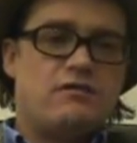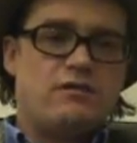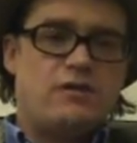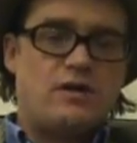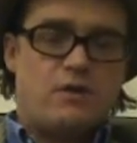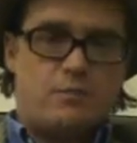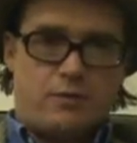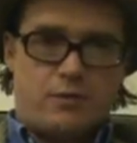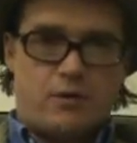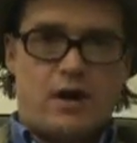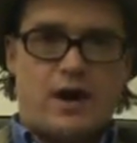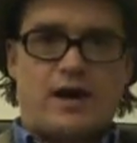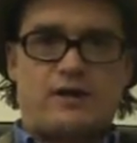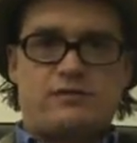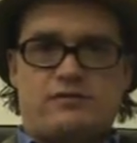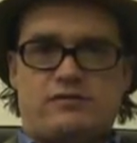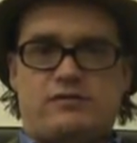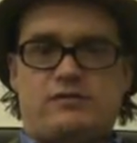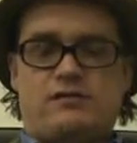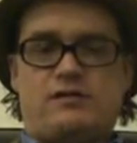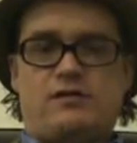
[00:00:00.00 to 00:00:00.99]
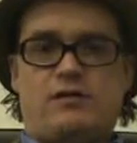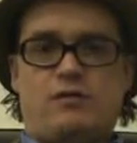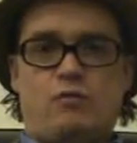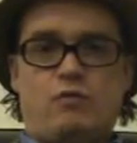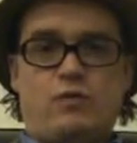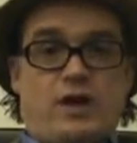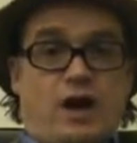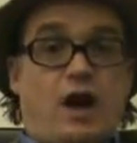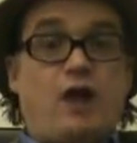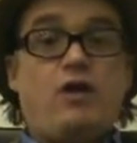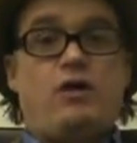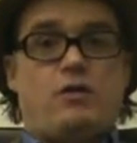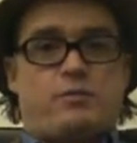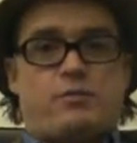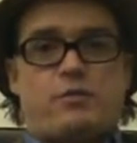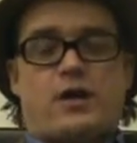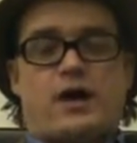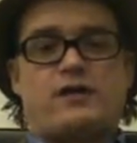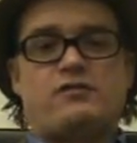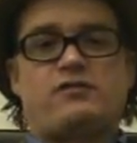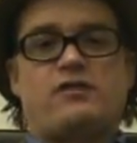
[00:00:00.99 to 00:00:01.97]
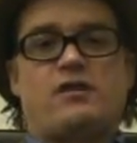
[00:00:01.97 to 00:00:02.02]
the oppressed we are
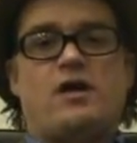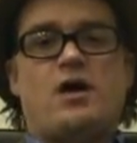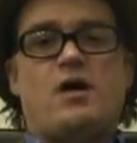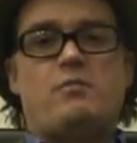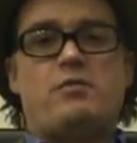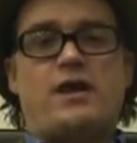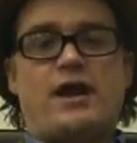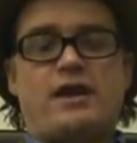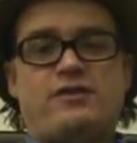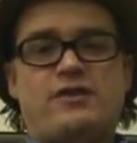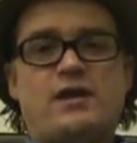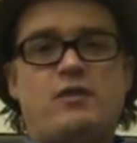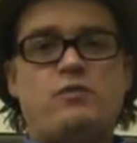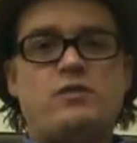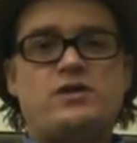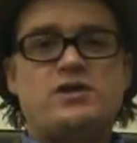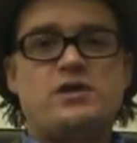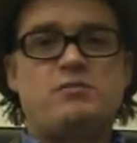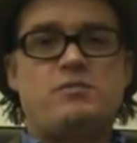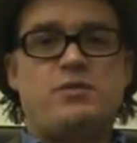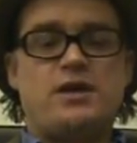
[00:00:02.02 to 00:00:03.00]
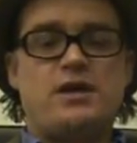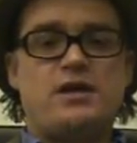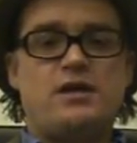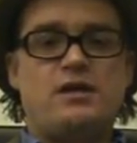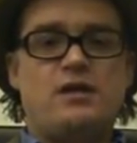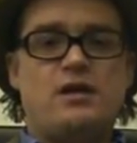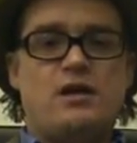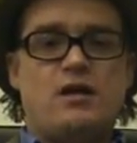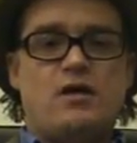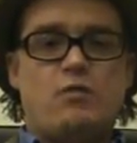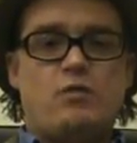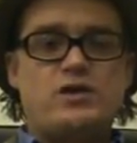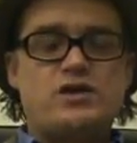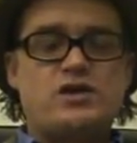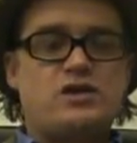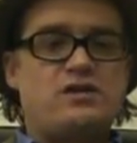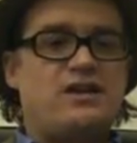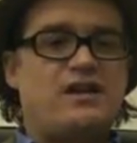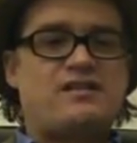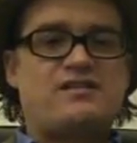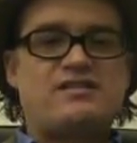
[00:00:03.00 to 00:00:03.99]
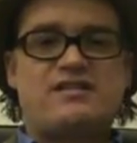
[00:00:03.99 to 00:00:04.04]
oppressed, but I think we
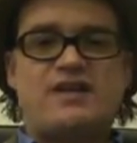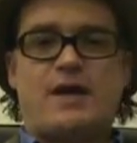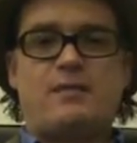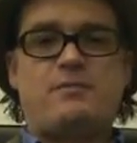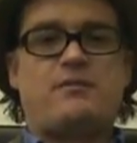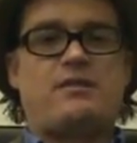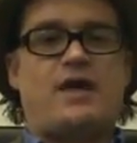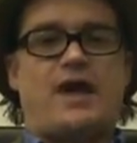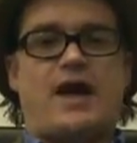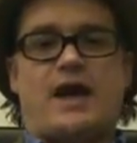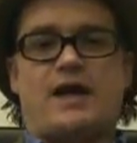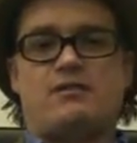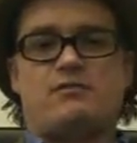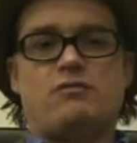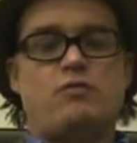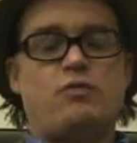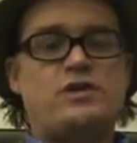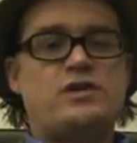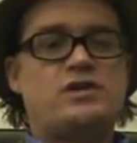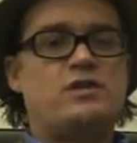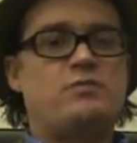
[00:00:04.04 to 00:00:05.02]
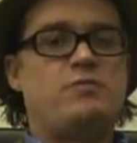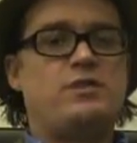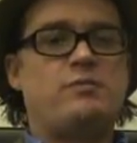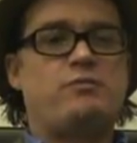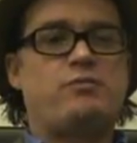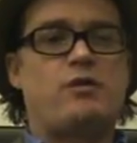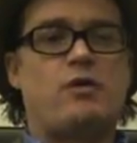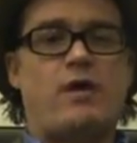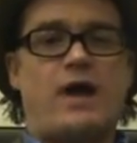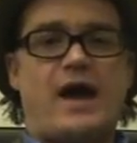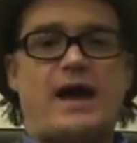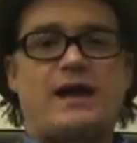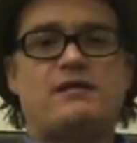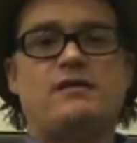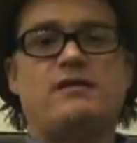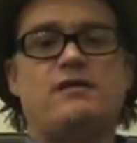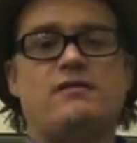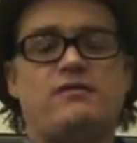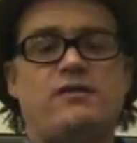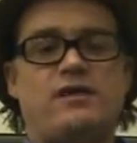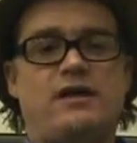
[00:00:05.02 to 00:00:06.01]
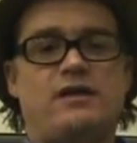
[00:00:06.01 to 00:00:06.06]
shouldn't accept that. We should be
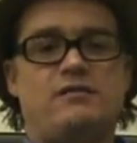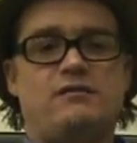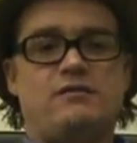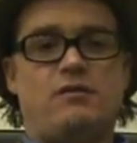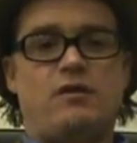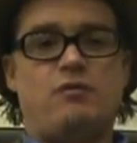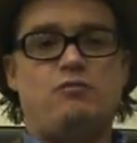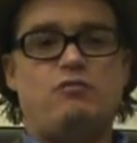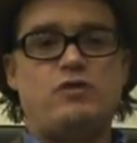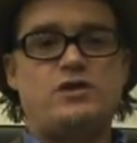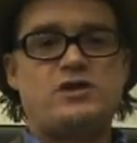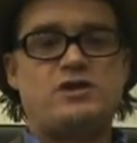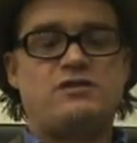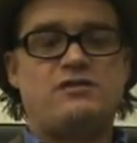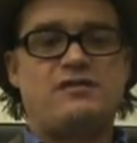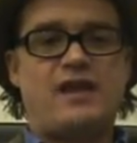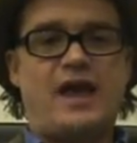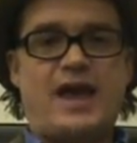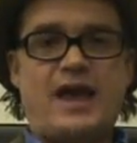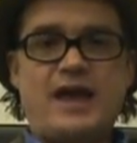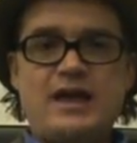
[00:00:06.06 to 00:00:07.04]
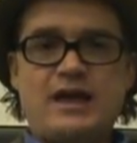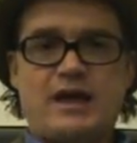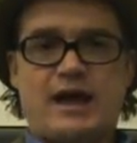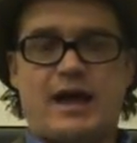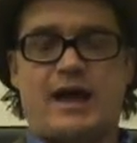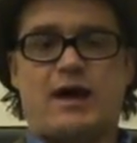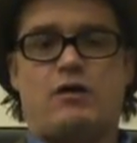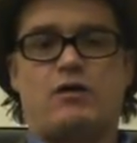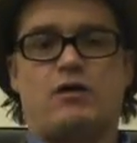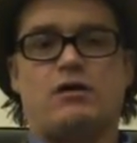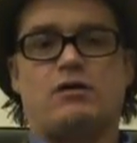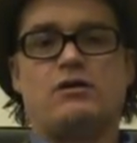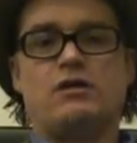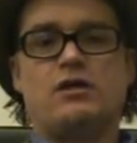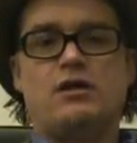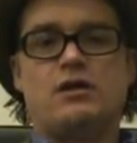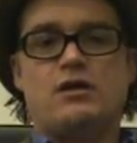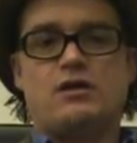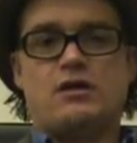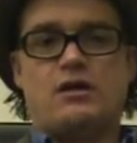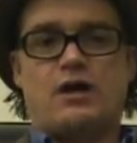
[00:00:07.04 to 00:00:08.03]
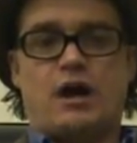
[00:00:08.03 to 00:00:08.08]
proactive, and we should take our
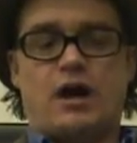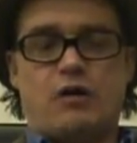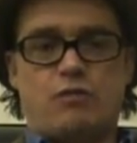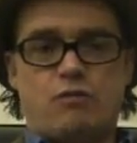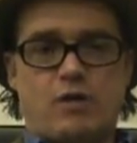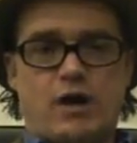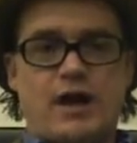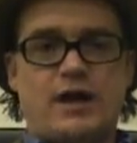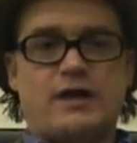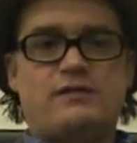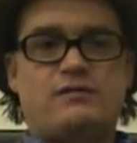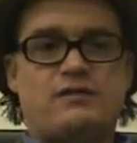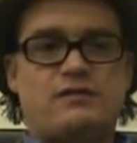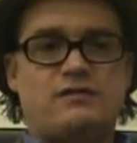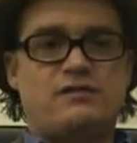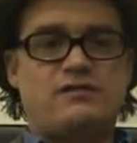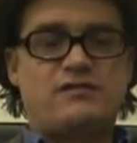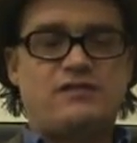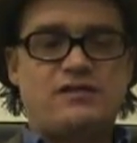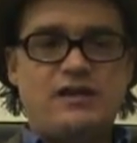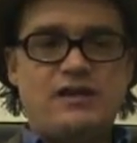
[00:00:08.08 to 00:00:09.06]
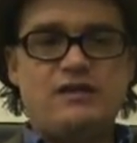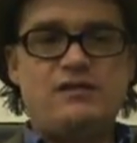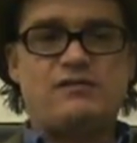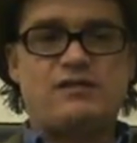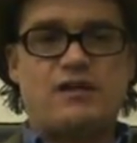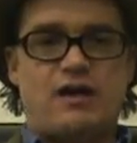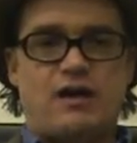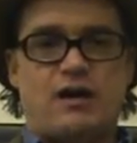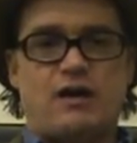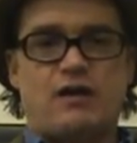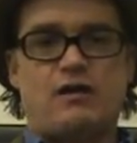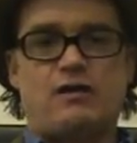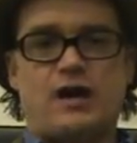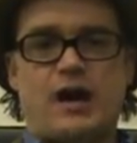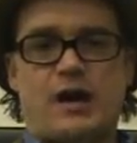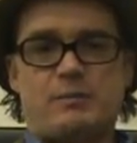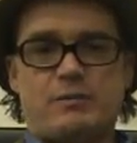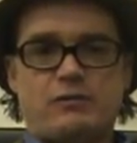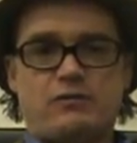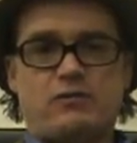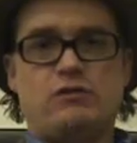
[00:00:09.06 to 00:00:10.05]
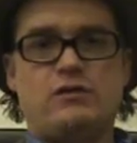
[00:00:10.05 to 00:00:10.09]
rights and seize our
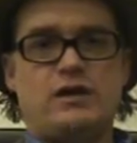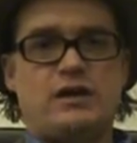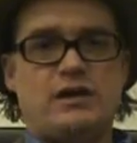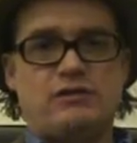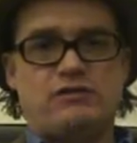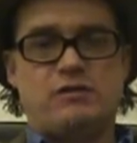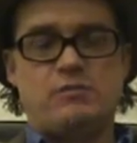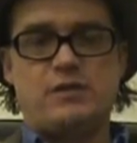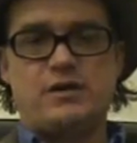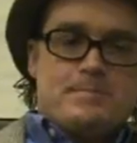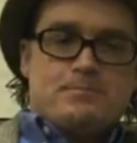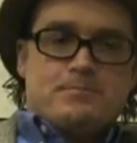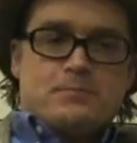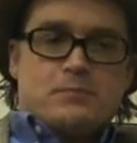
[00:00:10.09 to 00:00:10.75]
opportunities to.